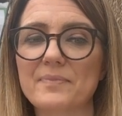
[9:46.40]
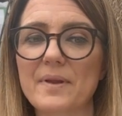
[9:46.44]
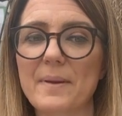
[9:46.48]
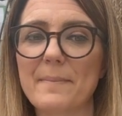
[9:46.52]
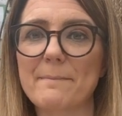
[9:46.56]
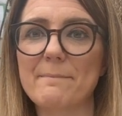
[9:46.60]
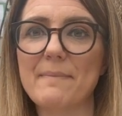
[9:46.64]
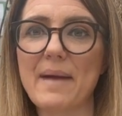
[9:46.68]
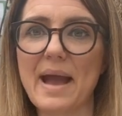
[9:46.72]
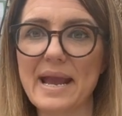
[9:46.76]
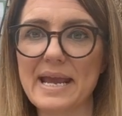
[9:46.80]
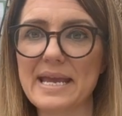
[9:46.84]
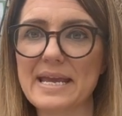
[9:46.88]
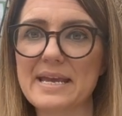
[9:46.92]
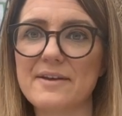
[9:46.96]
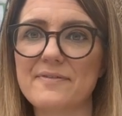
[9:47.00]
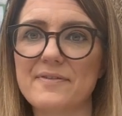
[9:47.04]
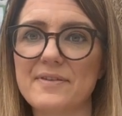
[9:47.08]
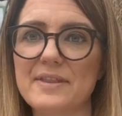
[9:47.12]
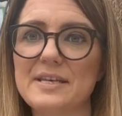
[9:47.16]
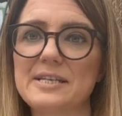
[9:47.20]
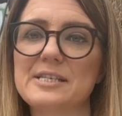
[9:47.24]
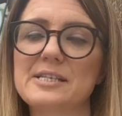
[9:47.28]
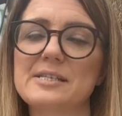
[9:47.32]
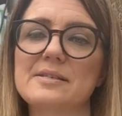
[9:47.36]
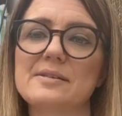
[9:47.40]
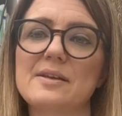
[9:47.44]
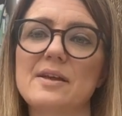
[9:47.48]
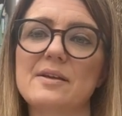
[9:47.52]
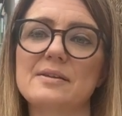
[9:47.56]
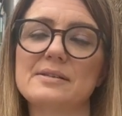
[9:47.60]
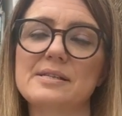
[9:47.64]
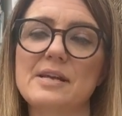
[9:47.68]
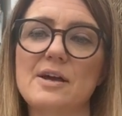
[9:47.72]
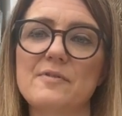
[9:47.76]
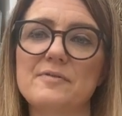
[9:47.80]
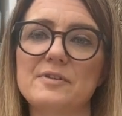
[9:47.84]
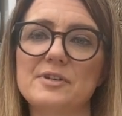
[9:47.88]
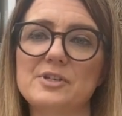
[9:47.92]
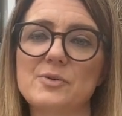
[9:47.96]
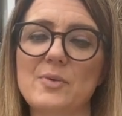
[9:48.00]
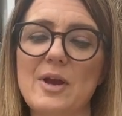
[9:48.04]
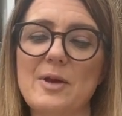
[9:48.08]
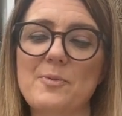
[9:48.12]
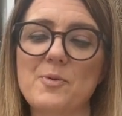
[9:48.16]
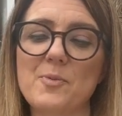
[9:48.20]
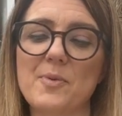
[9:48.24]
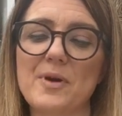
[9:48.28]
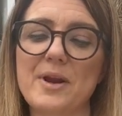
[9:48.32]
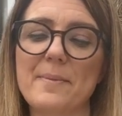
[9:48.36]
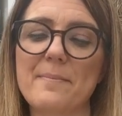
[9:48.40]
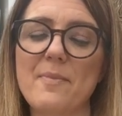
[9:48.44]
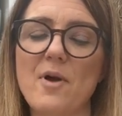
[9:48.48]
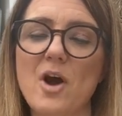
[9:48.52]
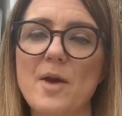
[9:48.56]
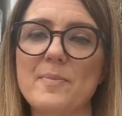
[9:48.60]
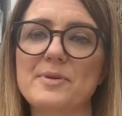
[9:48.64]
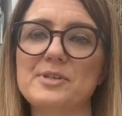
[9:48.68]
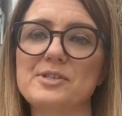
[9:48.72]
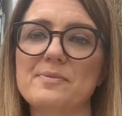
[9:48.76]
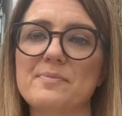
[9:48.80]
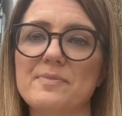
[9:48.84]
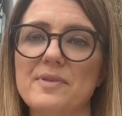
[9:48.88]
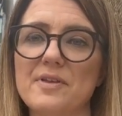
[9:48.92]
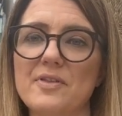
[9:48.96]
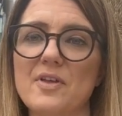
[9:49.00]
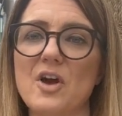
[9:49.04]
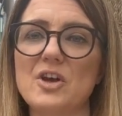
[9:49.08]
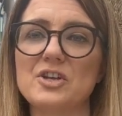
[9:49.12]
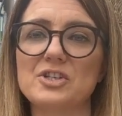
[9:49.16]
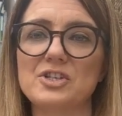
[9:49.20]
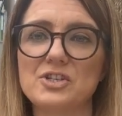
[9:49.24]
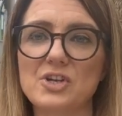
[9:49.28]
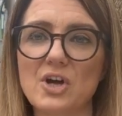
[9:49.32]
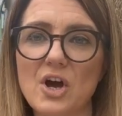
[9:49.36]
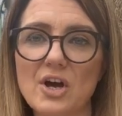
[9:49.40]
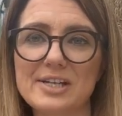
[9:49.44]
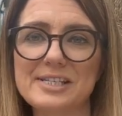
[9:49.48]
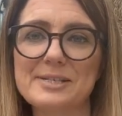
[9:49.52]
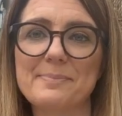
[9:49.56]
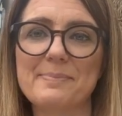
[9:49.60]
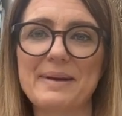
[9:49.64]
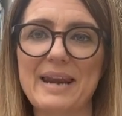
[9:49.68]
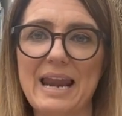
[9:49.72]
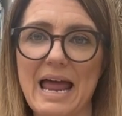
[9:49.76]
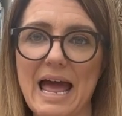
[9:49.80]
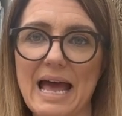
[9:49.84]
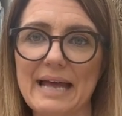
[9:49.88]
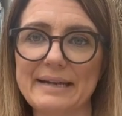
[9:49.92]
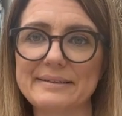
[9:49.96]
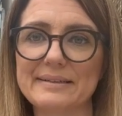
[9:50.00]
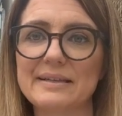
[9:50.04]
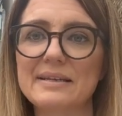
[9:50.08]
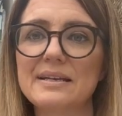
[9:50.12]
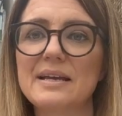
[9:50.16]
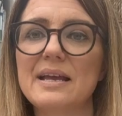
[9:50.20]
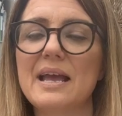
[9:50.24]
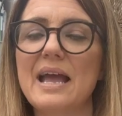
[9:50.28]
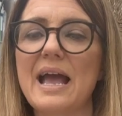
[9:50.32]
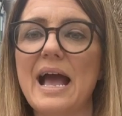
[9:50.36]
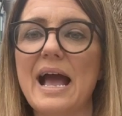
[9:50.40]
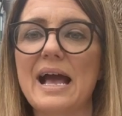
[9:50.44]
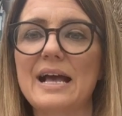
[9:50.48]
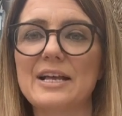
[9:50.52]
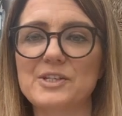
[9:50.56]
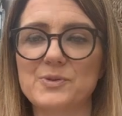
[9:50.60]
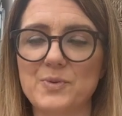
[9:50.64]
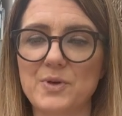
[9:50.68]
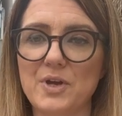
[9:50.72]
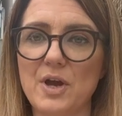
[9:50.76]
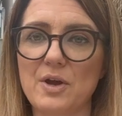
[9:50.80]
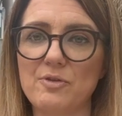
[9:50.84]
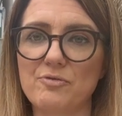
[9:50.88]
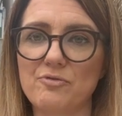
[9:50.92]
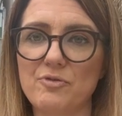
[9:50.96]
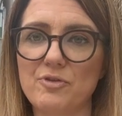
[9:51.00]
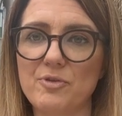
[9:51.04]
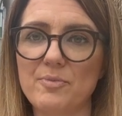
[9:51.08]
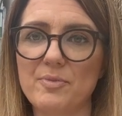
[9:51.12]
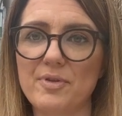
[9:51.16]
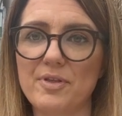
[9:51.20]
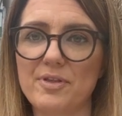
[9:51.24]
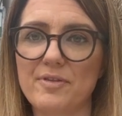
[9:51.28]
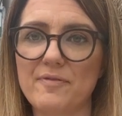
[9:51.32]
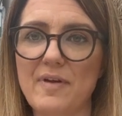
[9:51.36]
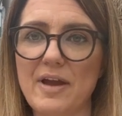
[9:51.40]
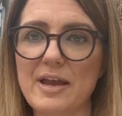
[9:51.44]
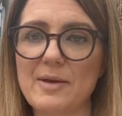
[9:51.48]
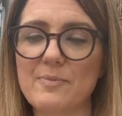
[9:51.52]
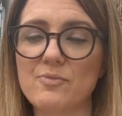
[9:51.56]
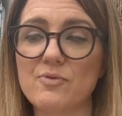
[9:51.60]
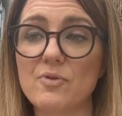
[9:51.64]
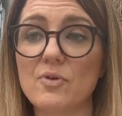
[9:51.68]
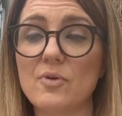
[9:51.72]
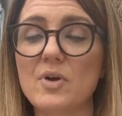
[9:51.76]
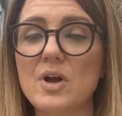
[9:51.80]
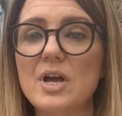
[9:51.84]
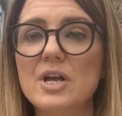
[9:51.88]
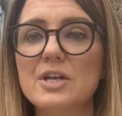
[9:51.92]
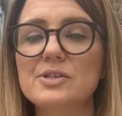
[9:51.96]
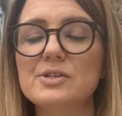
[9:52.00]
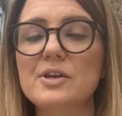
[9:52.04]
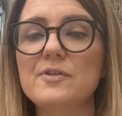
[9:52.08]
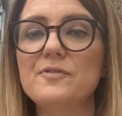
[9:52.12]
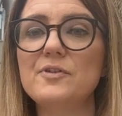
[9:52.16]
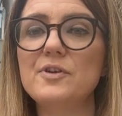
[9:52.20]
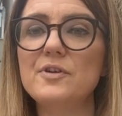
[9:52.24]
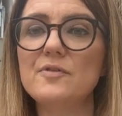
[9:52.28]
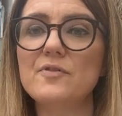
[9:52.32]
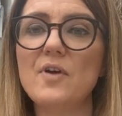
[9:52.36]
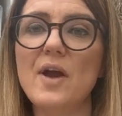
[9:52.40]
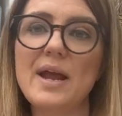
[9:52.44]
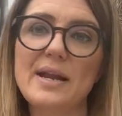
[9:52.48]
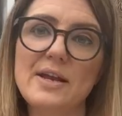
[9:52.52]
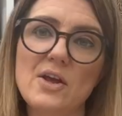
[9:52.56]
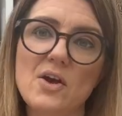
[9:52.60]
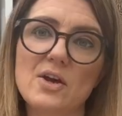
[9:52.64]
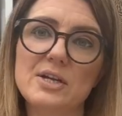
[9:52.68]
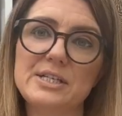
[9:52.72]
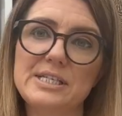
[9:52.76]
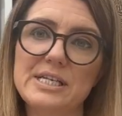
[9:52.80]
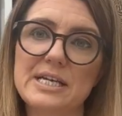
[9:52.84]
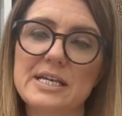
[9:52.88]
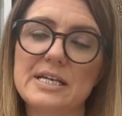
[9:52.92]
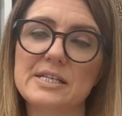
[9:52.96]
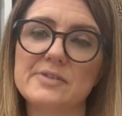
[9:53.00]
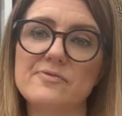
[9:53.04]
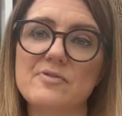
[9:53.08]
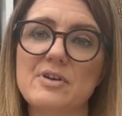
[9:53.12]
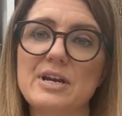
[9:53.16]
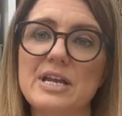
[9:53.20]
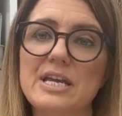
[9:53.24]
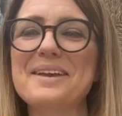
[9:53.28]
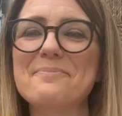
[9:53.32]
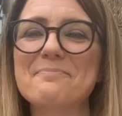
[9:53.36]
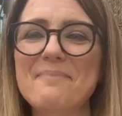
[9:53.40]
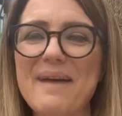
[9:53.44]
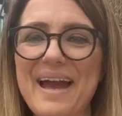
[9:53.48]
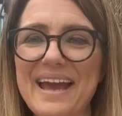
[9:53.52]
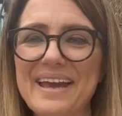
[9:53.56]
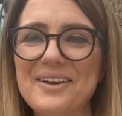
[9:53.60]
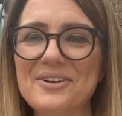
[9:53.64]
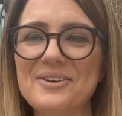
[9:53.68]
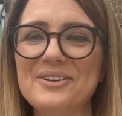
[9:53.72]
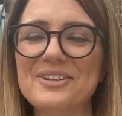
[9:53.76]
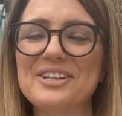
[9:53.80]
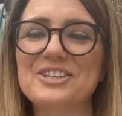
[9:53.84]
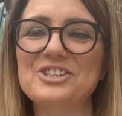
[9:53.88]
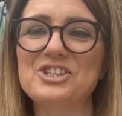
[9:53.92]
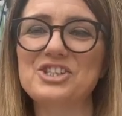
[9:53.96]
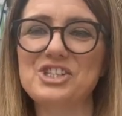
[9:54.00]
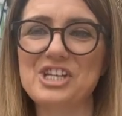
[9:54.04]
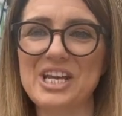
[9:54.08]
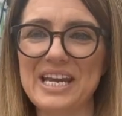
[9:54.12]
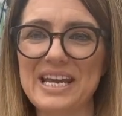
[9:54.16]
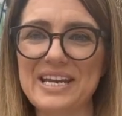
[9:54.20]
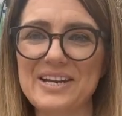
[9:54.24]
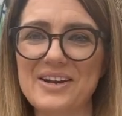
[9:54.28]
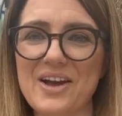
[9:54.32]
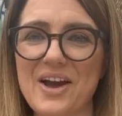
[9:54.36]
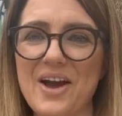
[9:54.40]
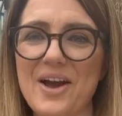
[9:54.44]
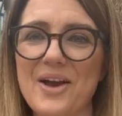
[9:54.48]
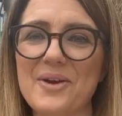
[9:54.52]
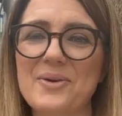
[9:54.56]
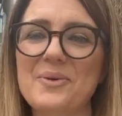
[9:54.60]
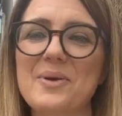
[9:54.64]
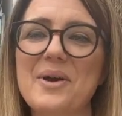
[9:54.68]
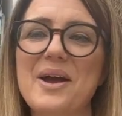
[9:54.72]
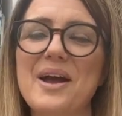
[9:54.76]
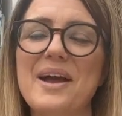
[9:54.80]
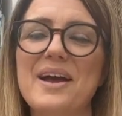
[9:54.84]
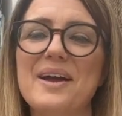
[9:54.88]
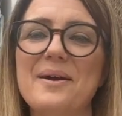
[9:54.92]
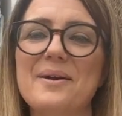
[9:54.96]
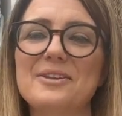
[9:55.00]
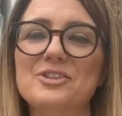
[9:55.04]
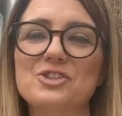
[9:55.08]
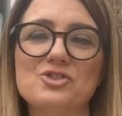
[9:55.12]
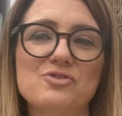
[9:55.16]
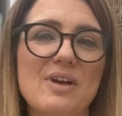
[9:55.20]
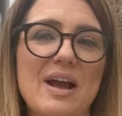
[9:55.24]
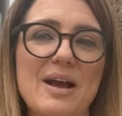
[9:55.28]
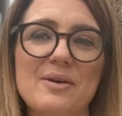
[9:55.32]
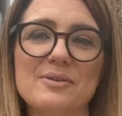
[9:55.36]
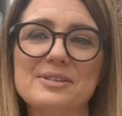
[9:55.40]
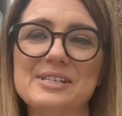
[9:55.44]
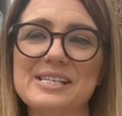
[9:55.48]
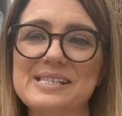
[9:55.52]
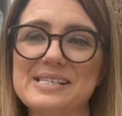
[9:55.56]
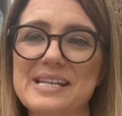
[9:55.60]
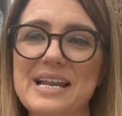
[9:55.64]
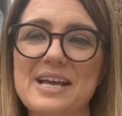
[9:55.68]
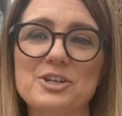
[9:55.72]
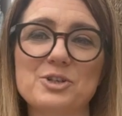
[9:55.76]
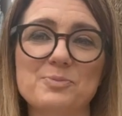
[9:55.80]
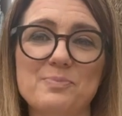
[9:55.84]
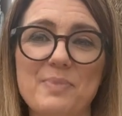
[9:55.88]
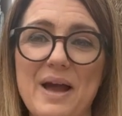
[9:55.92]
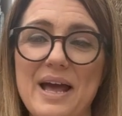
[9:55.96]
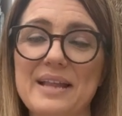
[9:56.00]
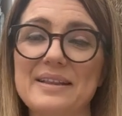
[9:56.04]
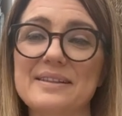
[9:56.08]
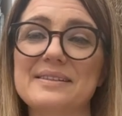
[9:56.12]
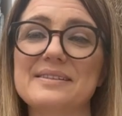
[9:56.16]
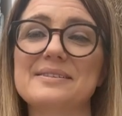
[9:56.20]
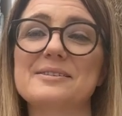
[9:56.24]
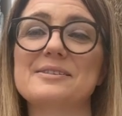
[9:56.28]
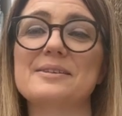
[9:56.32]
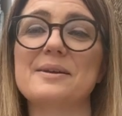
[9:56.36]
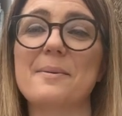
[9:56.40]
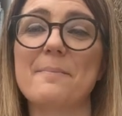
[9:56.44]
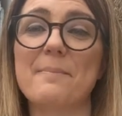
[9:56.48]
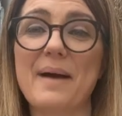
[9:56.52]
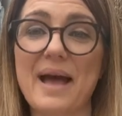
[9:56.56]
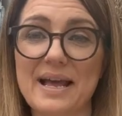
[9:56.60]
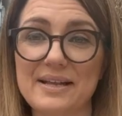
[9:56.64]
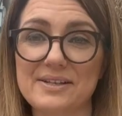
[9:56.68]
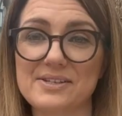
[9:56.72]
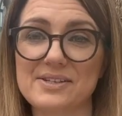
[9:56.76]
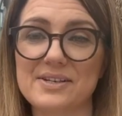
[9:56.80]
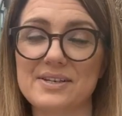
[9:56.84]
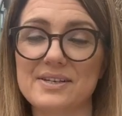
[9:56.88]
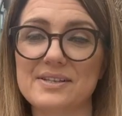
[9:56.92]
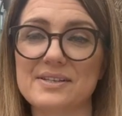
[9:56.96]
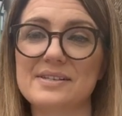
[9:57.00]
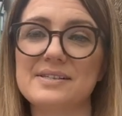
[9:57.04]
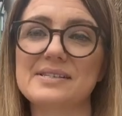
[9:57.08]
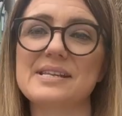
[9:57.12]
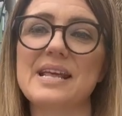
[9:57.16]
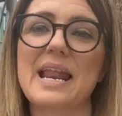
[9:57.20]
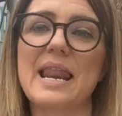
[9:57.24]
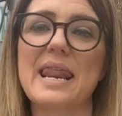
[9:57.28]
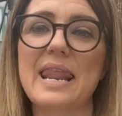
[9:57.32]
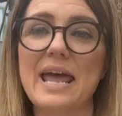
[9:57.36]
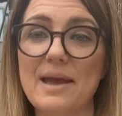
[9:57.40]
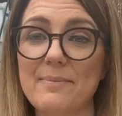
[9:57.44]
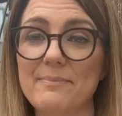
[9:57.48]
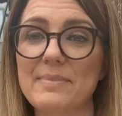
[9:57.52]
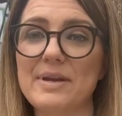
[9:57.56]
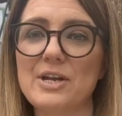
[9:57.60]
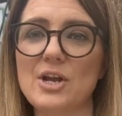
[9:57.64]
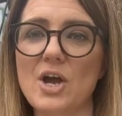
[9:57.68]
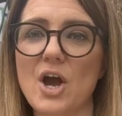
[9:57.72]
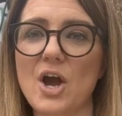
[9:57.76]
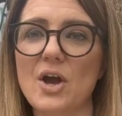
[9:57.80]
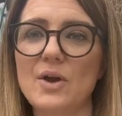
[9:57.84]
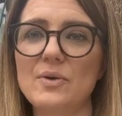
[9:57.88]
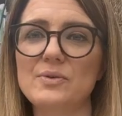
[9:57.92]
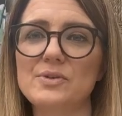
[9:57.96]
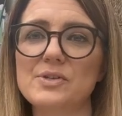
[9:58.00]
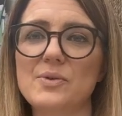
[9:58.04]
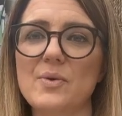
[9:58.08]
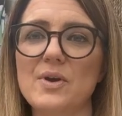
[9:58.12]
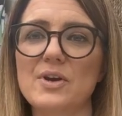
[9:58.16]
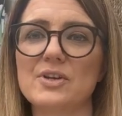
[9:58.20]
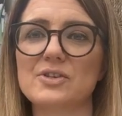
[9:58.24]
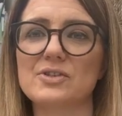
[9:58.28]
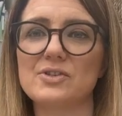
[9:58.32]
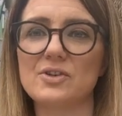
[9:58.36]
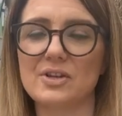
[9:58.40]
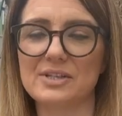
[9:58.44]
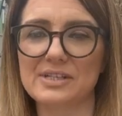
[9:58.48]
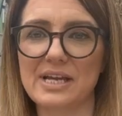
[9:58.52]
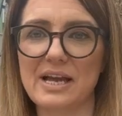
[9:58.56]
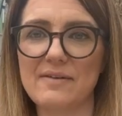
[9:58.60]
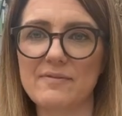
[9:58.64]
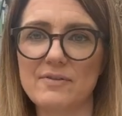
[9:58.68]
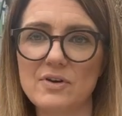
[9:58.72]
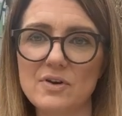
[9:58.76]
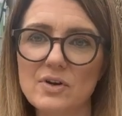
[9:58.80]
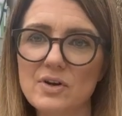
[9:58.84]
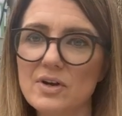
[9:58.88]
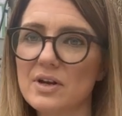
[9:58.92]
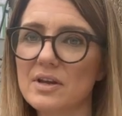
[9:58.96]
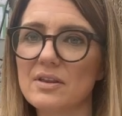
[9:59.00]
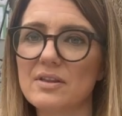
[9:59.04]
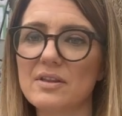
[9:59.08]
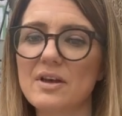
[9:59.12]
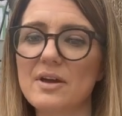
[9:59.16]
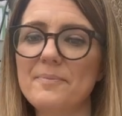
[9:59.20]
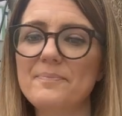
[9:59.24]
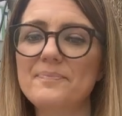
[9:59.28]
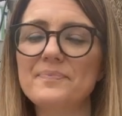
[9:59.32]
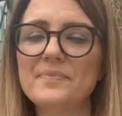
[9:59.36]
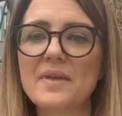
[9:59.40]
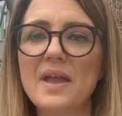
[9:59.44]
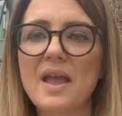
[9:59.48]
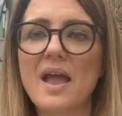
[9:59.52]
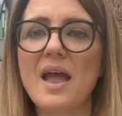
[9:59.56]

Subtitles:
make for this selfless April, but it might be something that I start to plan as we go through the month of April. So if you've got any ideas for any male chino trouser slash pants patterns, let me know so I can start to have a look at them,